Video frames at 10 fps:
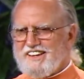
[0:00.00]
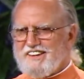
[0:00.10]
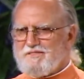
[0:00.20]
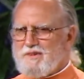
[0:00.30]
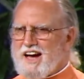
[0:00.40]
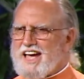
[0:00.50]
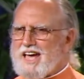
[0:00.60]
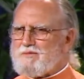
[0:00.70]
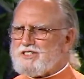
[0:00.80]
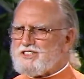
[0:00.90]
if my
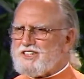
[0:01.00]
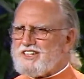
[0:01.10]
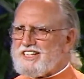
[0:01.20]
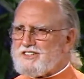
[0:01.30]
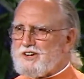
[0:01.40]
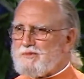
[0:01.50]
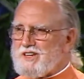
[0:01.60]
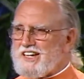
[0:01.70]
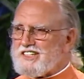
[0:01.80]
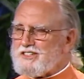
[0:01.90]
aim is good, he's going to be
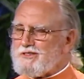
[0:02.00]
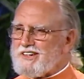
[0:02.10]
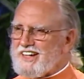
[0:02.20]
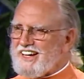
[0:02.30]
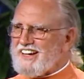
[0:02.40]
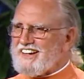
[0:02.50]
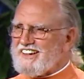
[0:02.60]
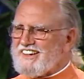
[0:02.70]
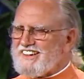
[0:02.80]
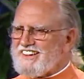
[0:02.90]
history.
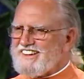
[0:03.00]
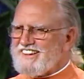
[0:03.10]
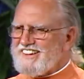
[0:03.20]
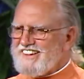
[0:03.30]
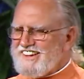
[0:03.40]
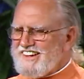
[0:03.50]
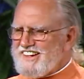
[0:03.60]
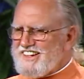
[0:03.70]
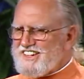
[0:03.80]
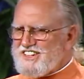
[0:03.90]

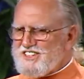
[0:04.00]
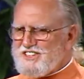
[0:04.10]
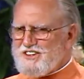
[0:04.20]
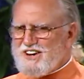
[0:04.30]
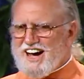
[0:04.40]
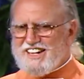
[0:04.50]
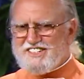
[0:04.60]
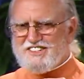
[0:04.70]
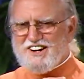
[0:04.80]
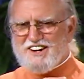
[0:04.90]
So I
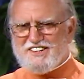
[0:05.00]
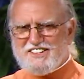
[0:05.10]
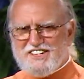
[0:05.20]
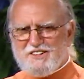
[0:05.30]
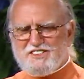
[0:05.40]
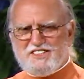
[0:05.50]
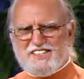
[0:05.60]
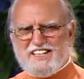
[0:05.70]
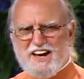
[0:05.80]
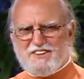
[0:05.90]
started to
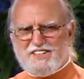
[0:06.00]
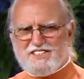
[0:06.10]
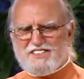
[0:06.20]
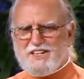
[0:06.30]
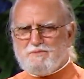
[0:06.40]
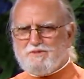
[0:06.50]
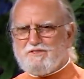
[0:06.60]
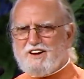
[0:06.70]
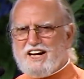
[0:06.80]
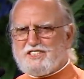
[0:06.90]
see how this
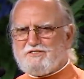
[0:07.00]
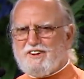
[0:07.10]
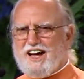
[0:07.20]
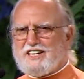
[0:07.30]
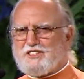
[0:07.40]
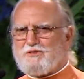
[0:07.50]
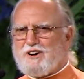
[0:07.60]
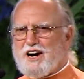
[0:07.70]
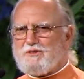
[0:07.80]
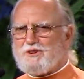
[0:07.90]
improvised fly
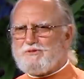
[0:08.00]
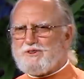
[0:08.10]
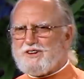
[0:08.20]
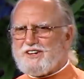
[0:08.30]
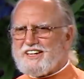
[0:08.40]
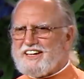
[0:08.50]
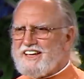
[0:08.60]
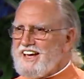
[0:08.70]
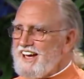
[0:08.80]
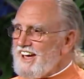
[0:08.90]
swatter would work,
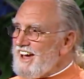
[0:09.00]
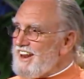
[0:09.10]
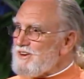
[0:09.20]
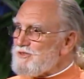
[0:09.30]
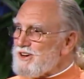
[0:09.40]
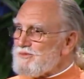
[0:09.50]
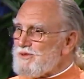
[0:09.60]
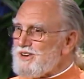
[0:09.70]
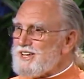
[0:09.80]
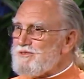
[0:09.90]
and it worked
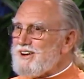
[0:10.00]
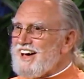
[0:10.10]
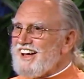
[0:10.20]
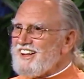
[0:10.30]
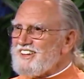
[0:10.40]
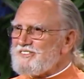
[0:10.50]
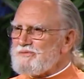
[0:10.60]
pretty well.